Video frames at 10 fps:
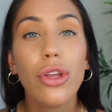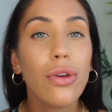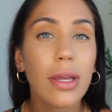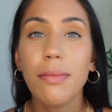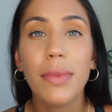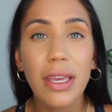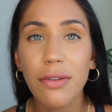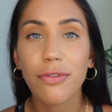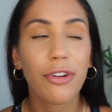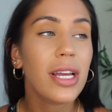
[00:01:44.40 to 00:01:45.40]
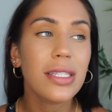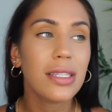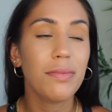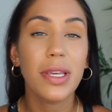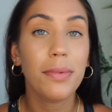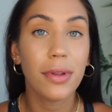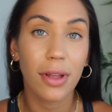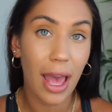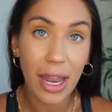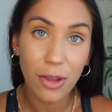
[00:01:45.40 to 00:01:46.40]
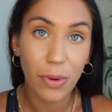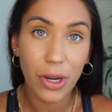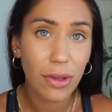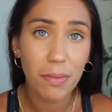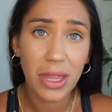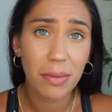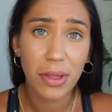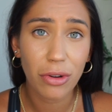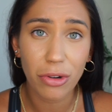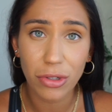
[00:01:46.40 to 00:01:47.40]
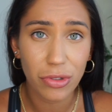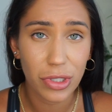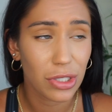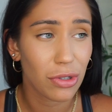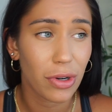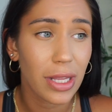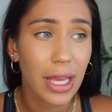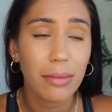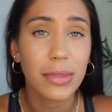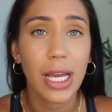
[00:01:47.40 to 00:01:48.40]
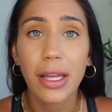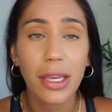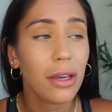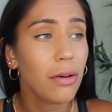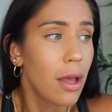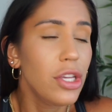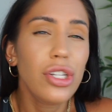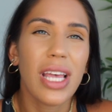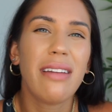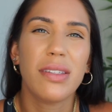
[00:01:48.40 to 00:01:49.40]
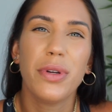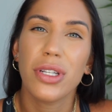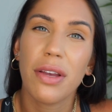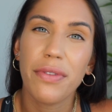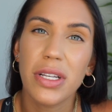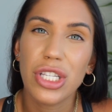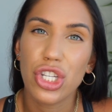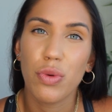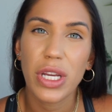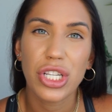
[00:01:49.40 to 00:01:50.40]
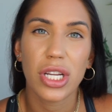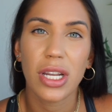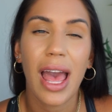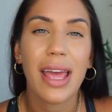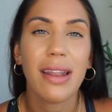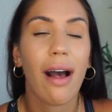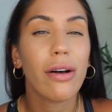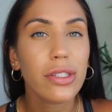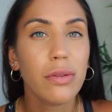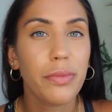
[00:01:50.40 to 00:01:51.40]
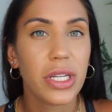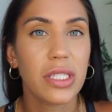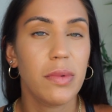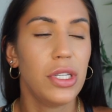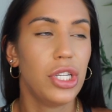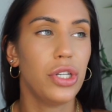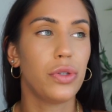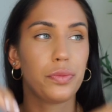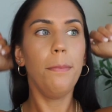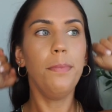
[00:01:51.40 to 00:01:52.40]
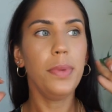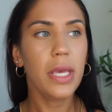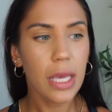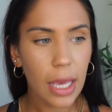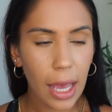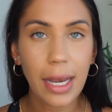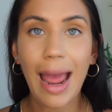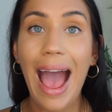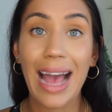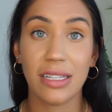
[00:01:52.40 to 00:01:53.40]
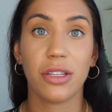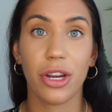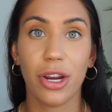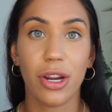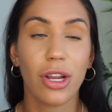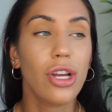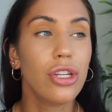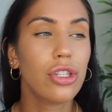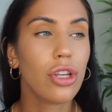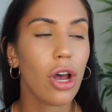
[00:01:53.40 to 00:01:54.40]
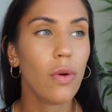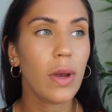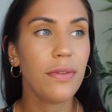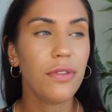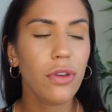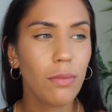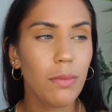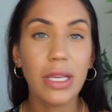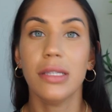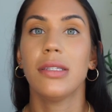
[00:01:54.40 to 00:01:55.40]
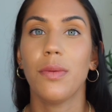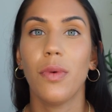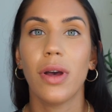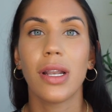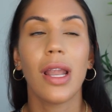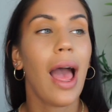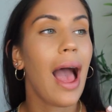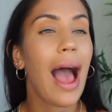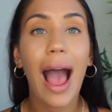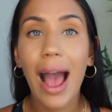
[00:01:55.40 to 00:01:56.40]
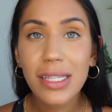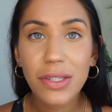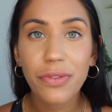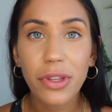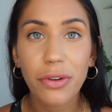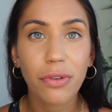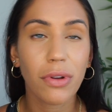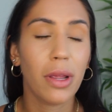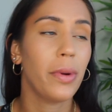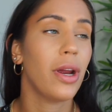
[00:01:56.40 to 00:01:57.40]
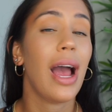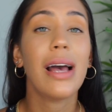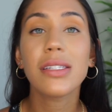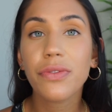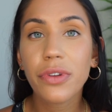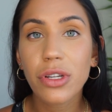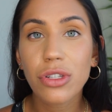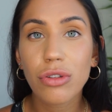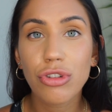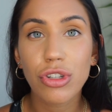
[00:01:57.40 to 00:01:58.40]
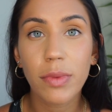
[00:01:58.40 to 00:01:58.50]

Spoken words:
You can meet friends and people anywhere. You can meet them at the grocery store. Like, I'm telling you, you just have to put yourself in a situation. And that also brings me to, be an asker. So if you meet someone, ask for their phone number, ask for their social